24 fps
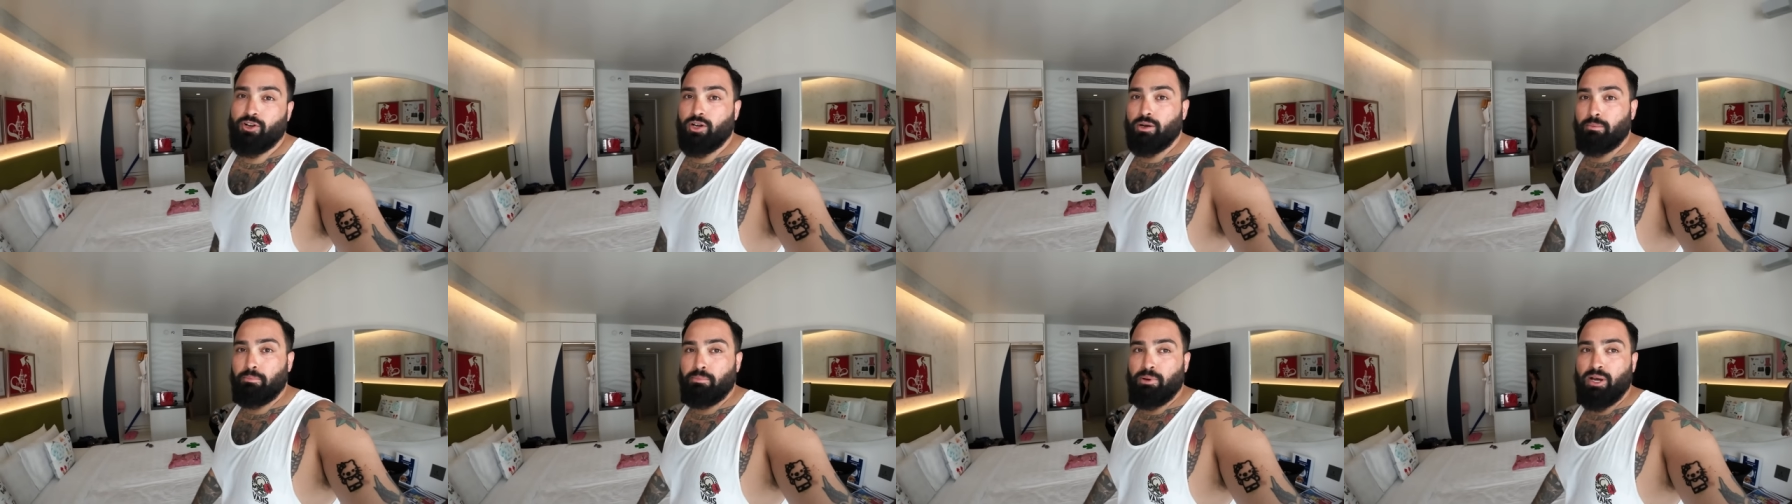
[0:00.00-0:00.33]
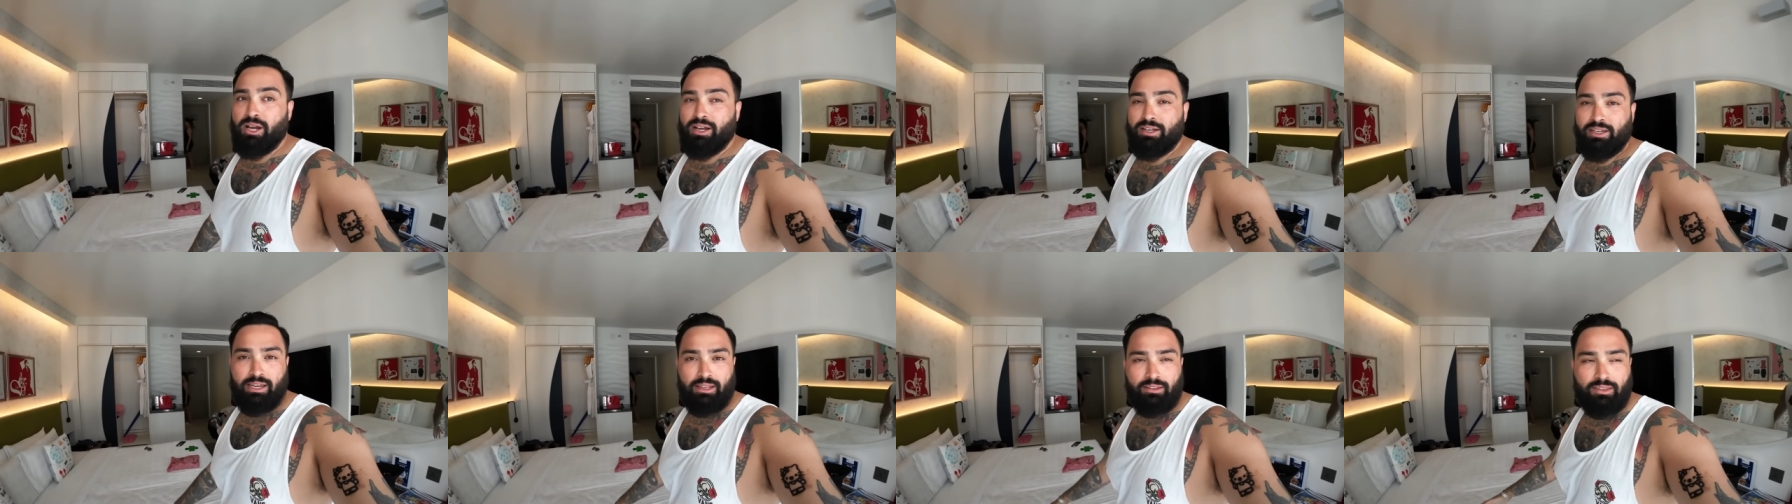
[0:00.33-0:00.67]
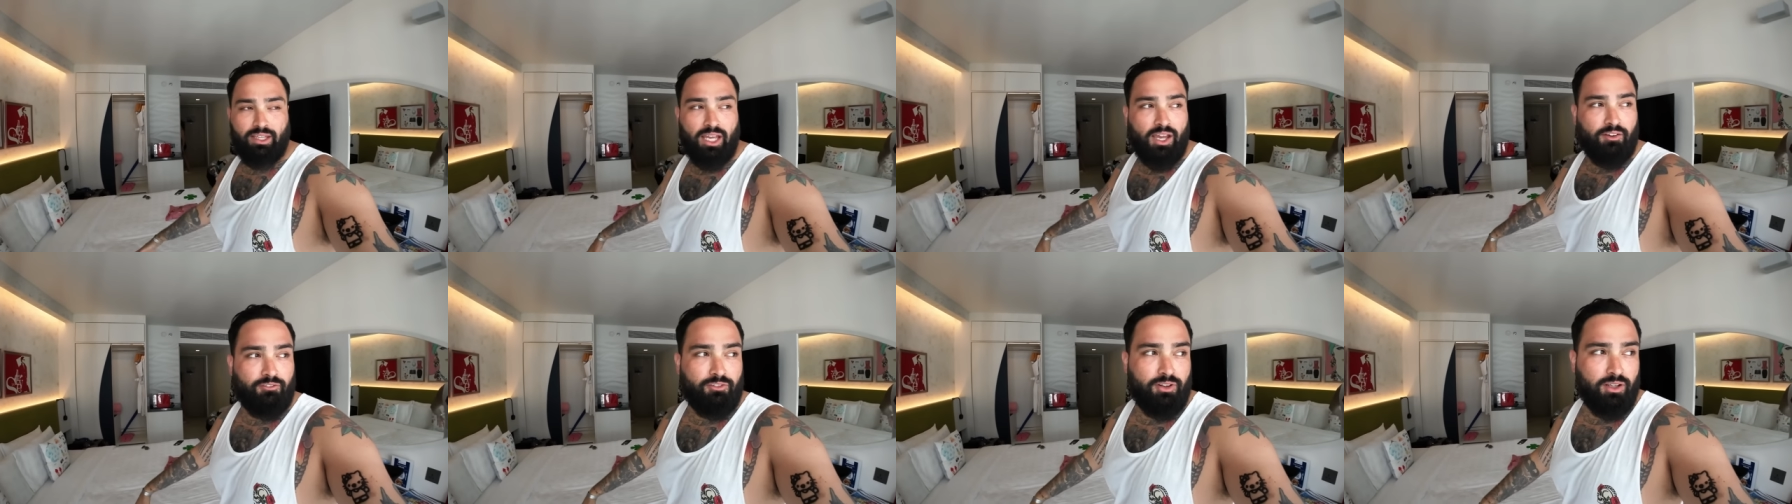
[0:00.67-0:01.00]
your buck, and
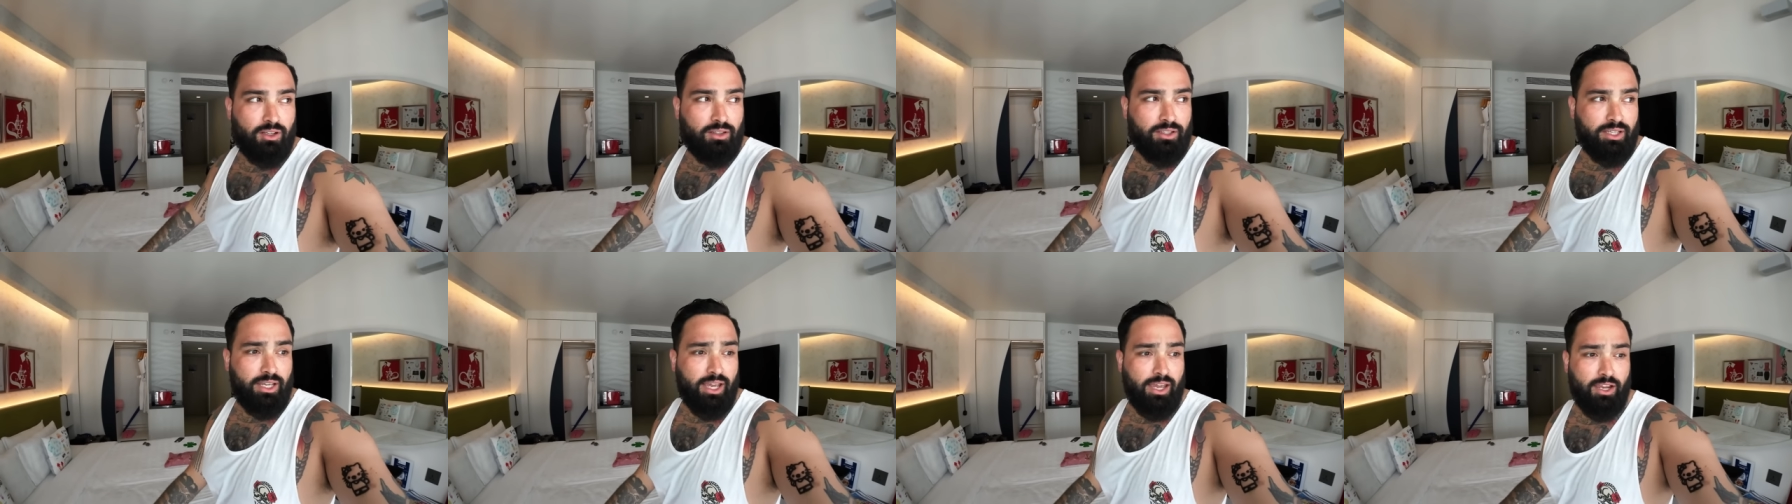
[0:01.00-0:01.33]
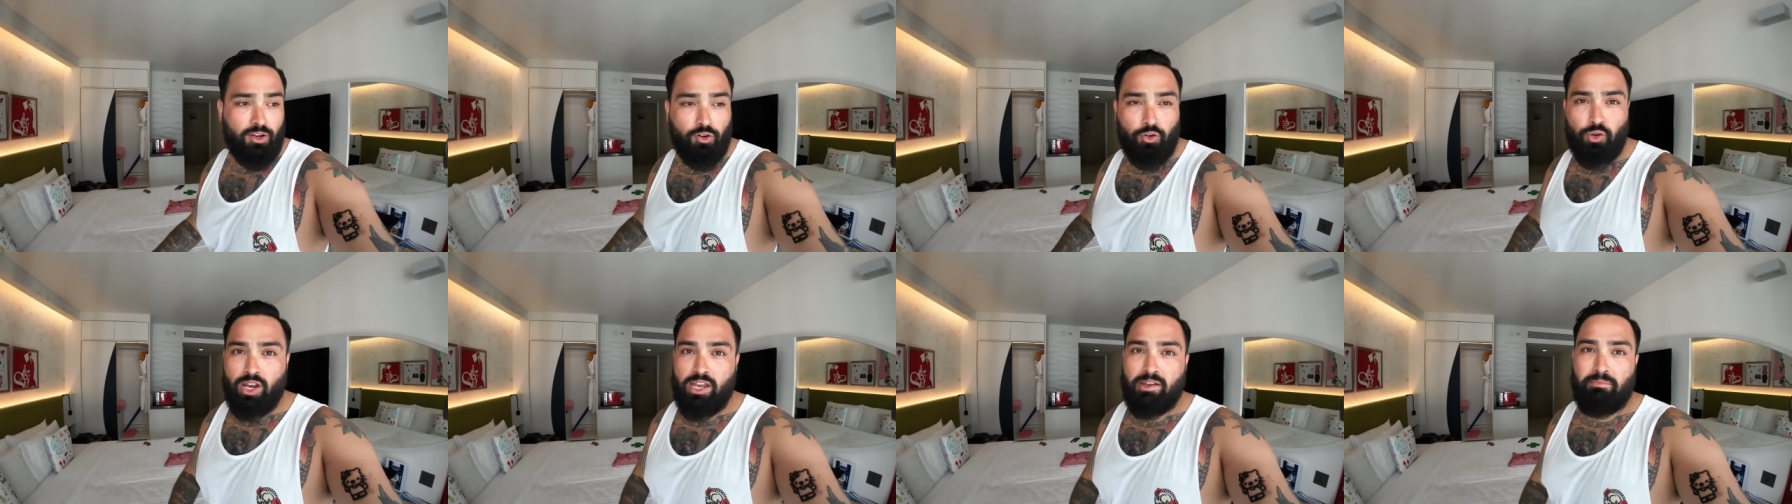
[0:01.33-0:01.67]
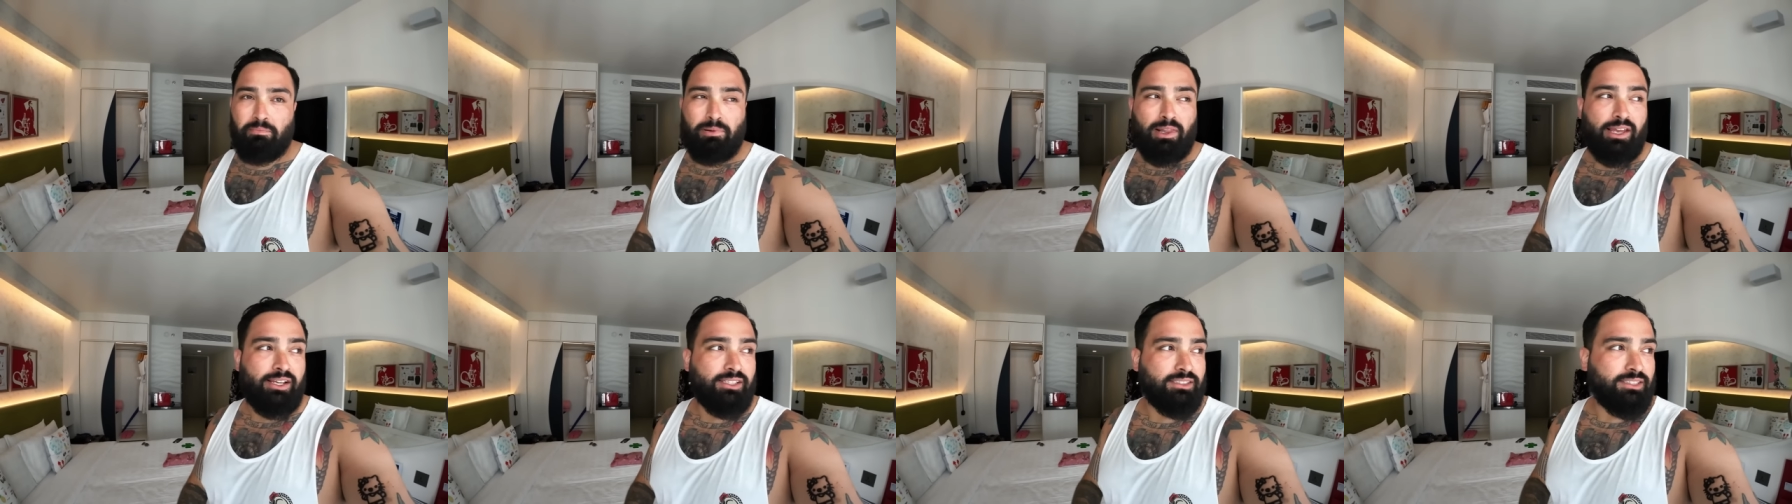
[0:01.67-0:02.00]
definitely a
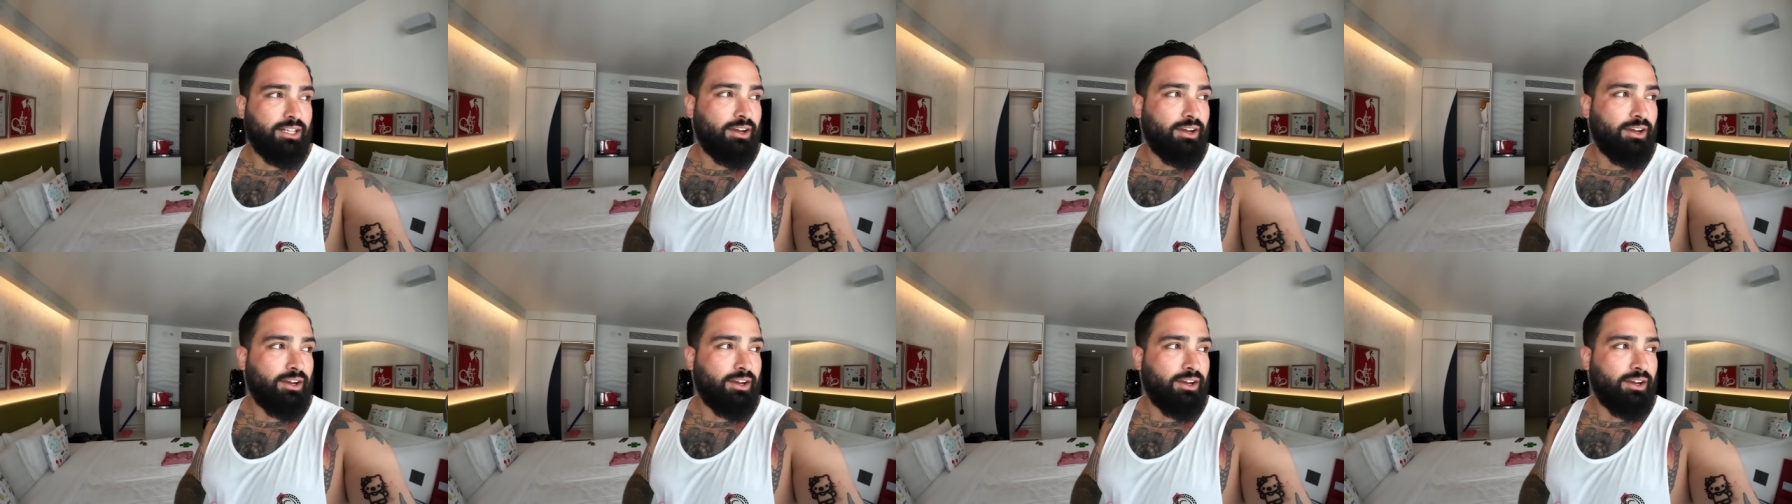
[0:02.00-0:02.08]
great place.